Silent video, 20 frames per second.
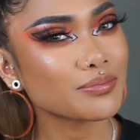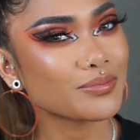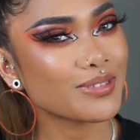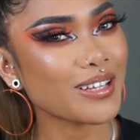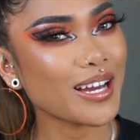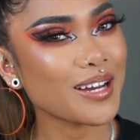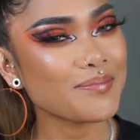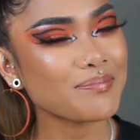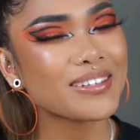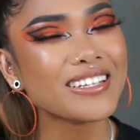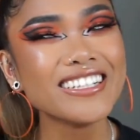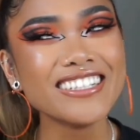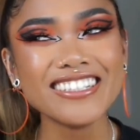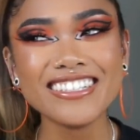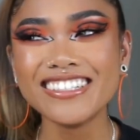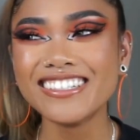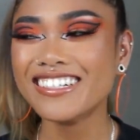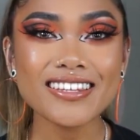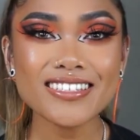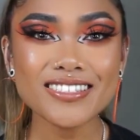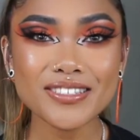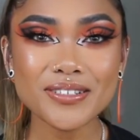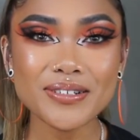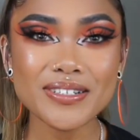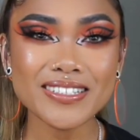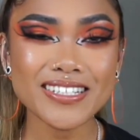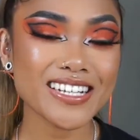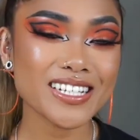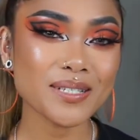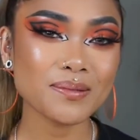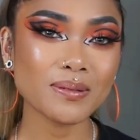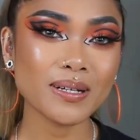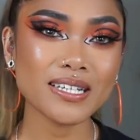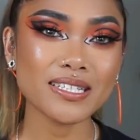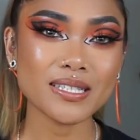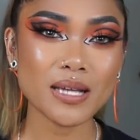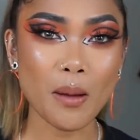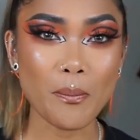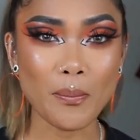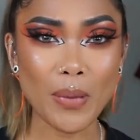Yeah. This story takes
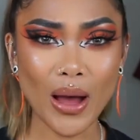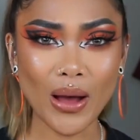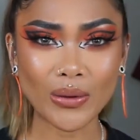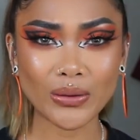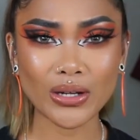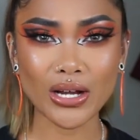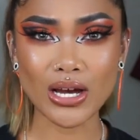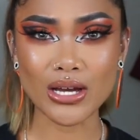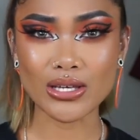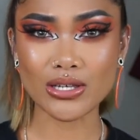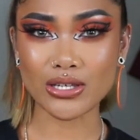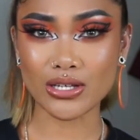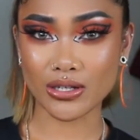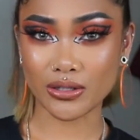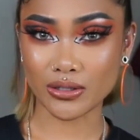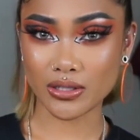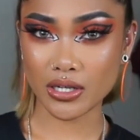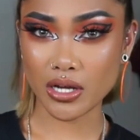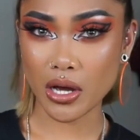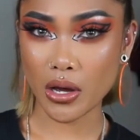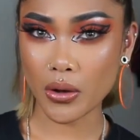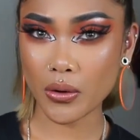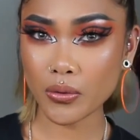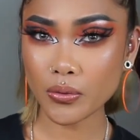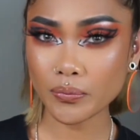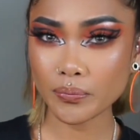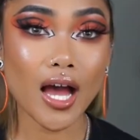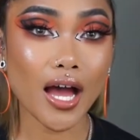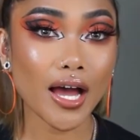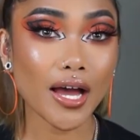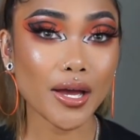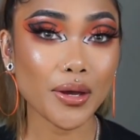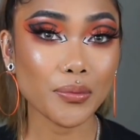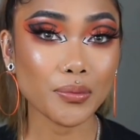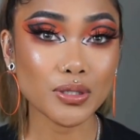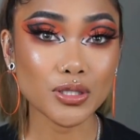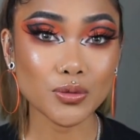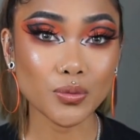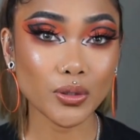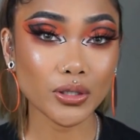place about a year ago. I
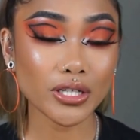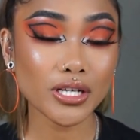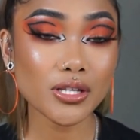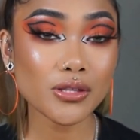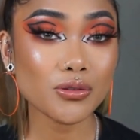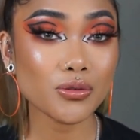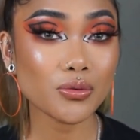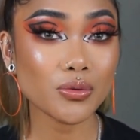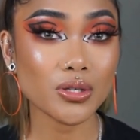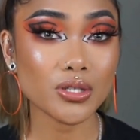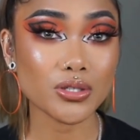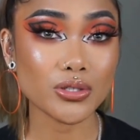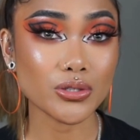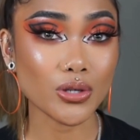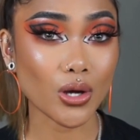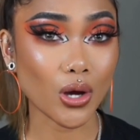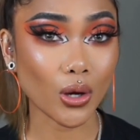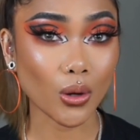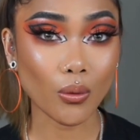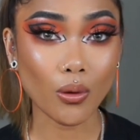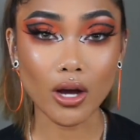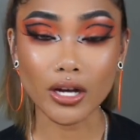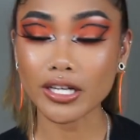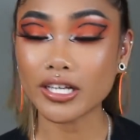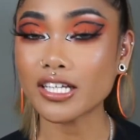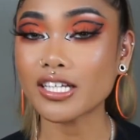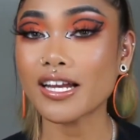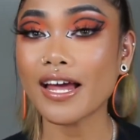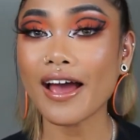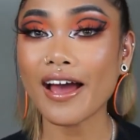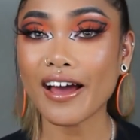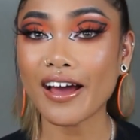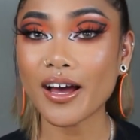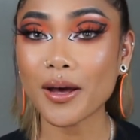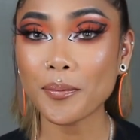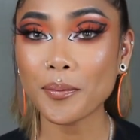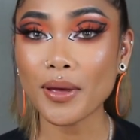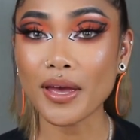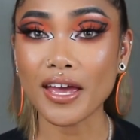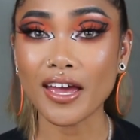was working through this dog walking
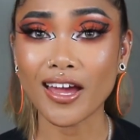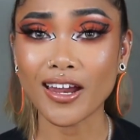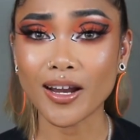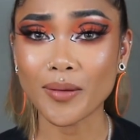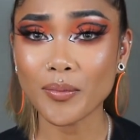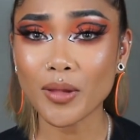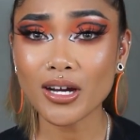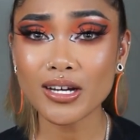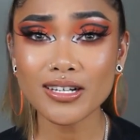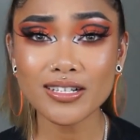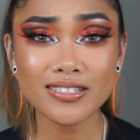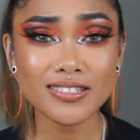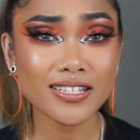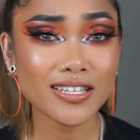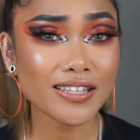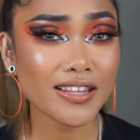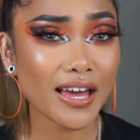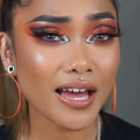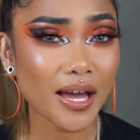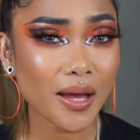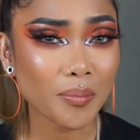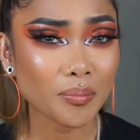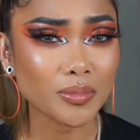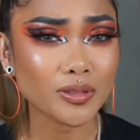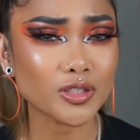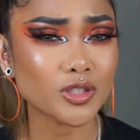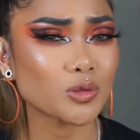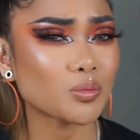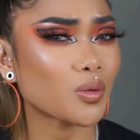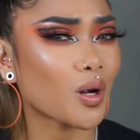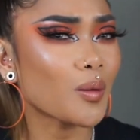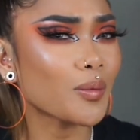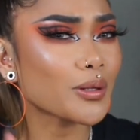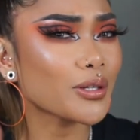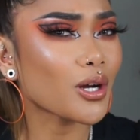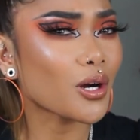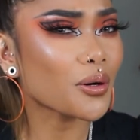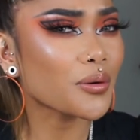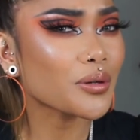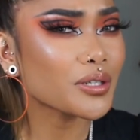app, and I'm not gonna say the app, but you
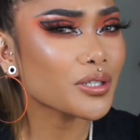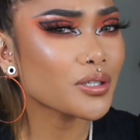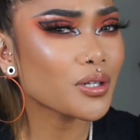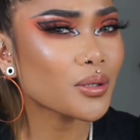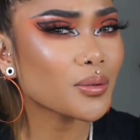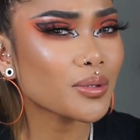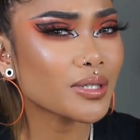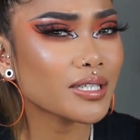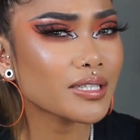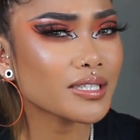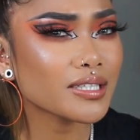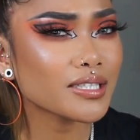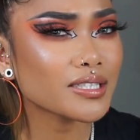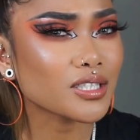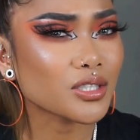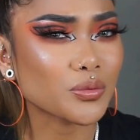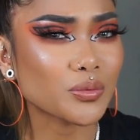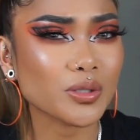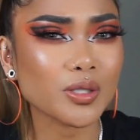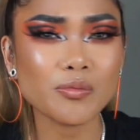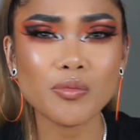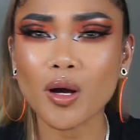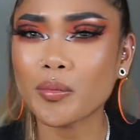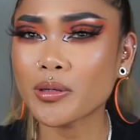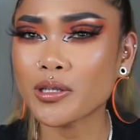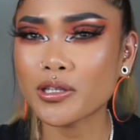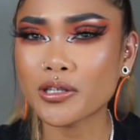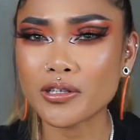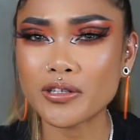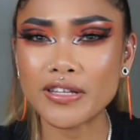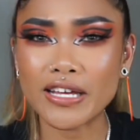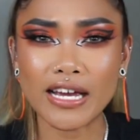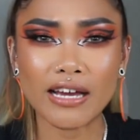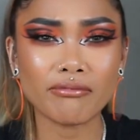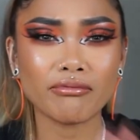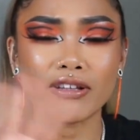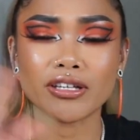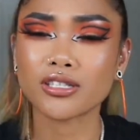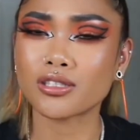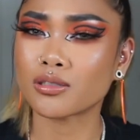probably already know what it is. It's really popular. They
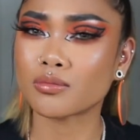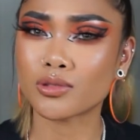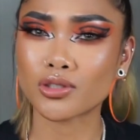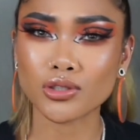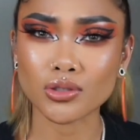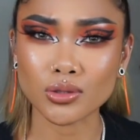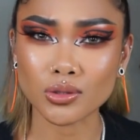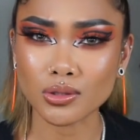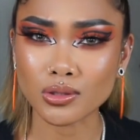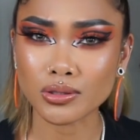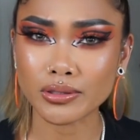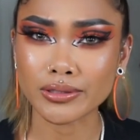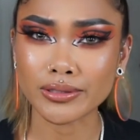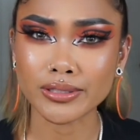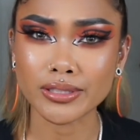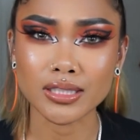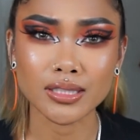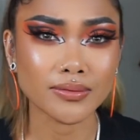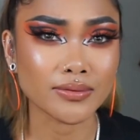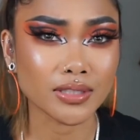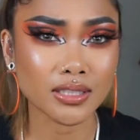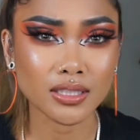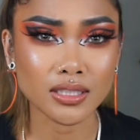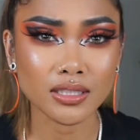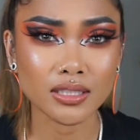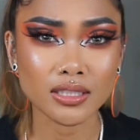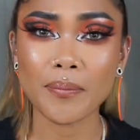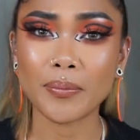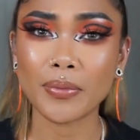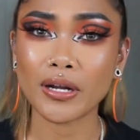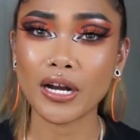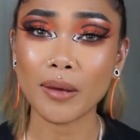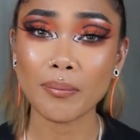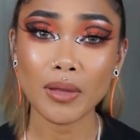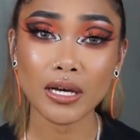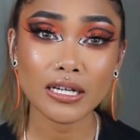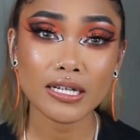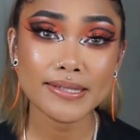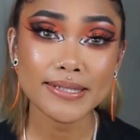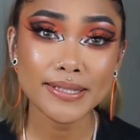have like commercials on T V, but I'm
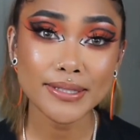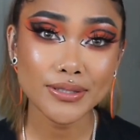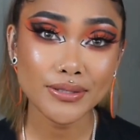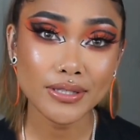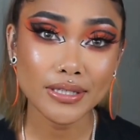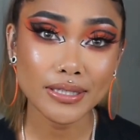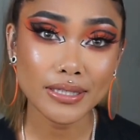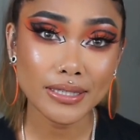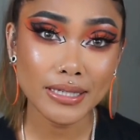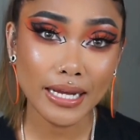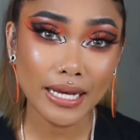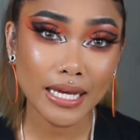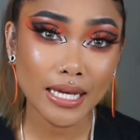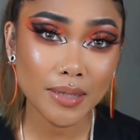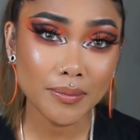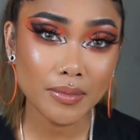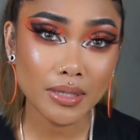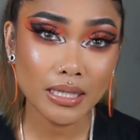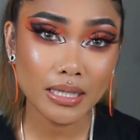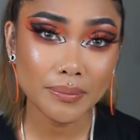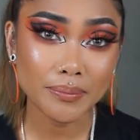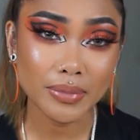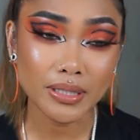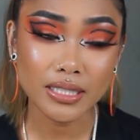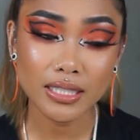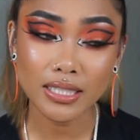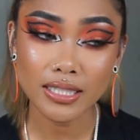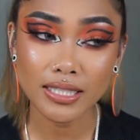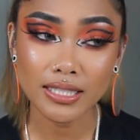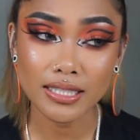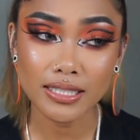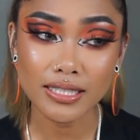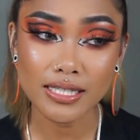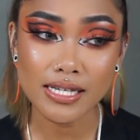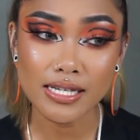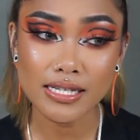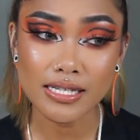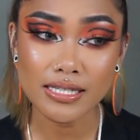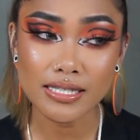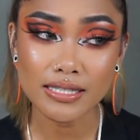not gonna tell you the name
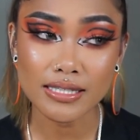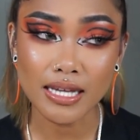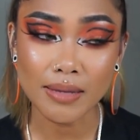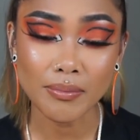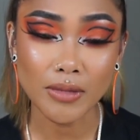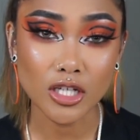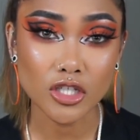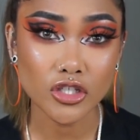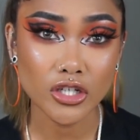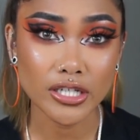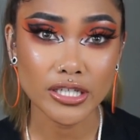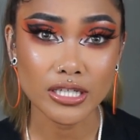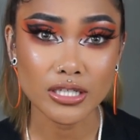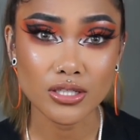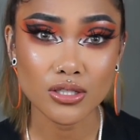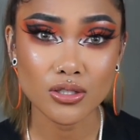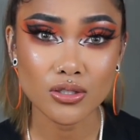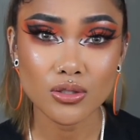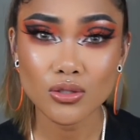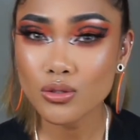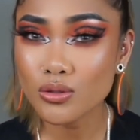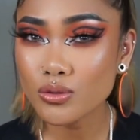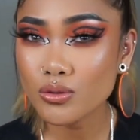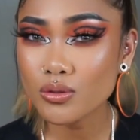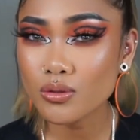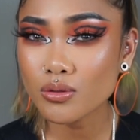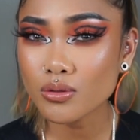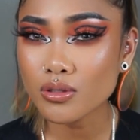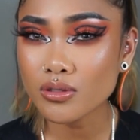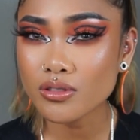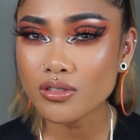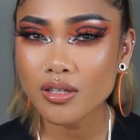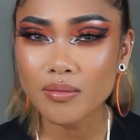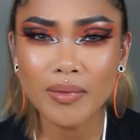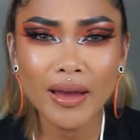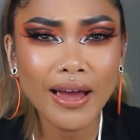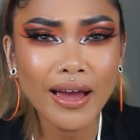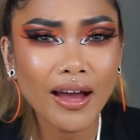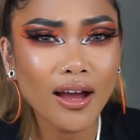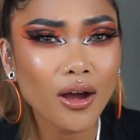because I'm not trying to get sued
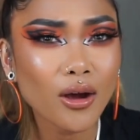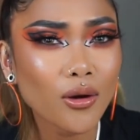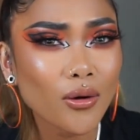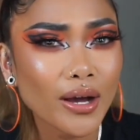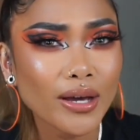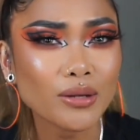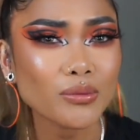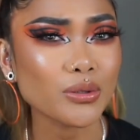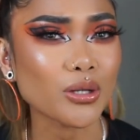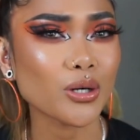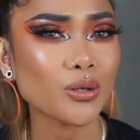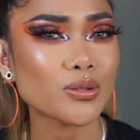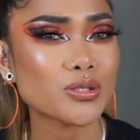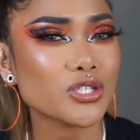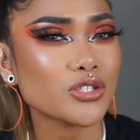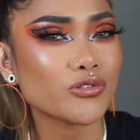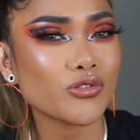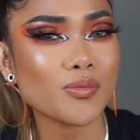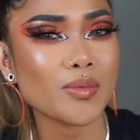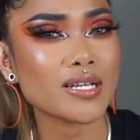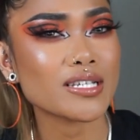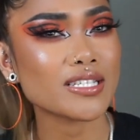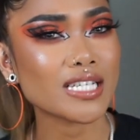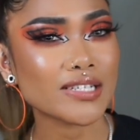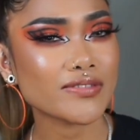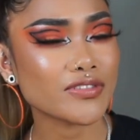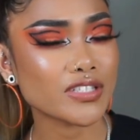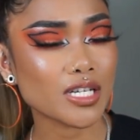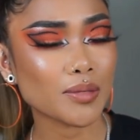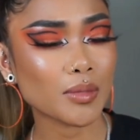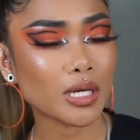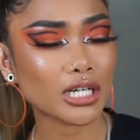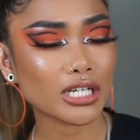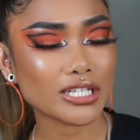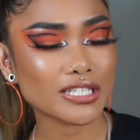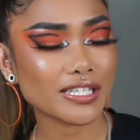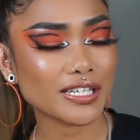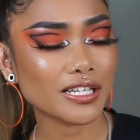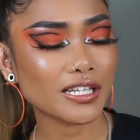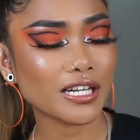somehow. I don't know, just for my safety, I'm not gonna
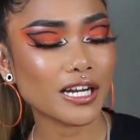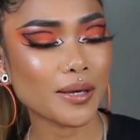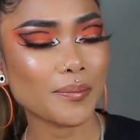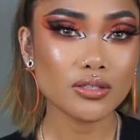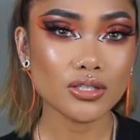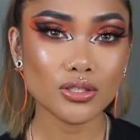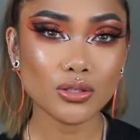say the name.